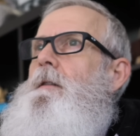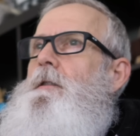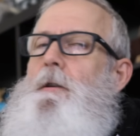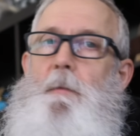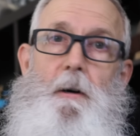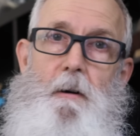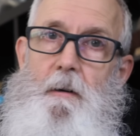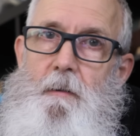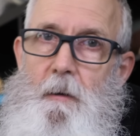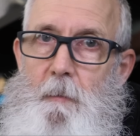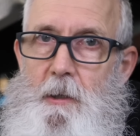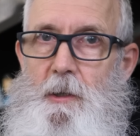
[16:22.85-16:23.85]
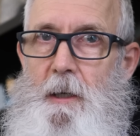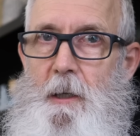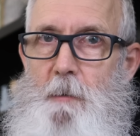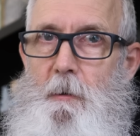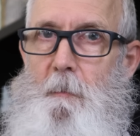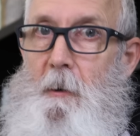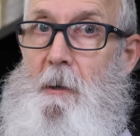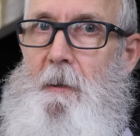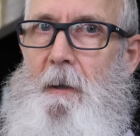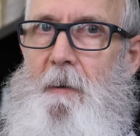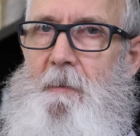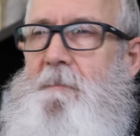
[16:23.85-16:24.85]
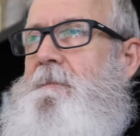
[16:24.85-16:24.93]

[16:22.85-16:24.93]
Tomorrow I might change my mind though.